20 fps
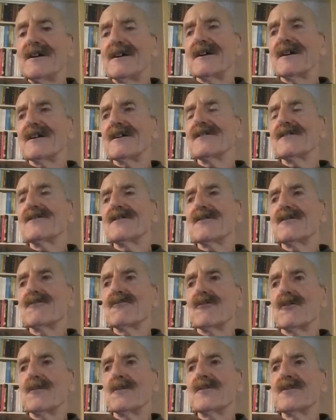It's
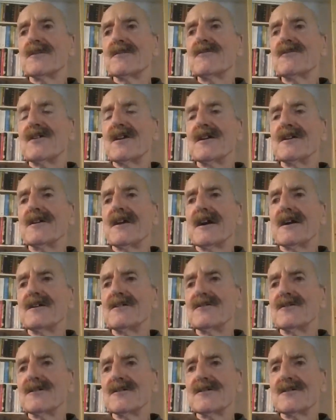groups of
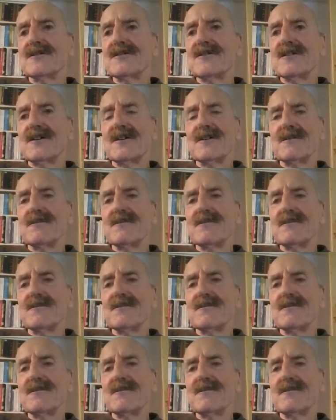teenagers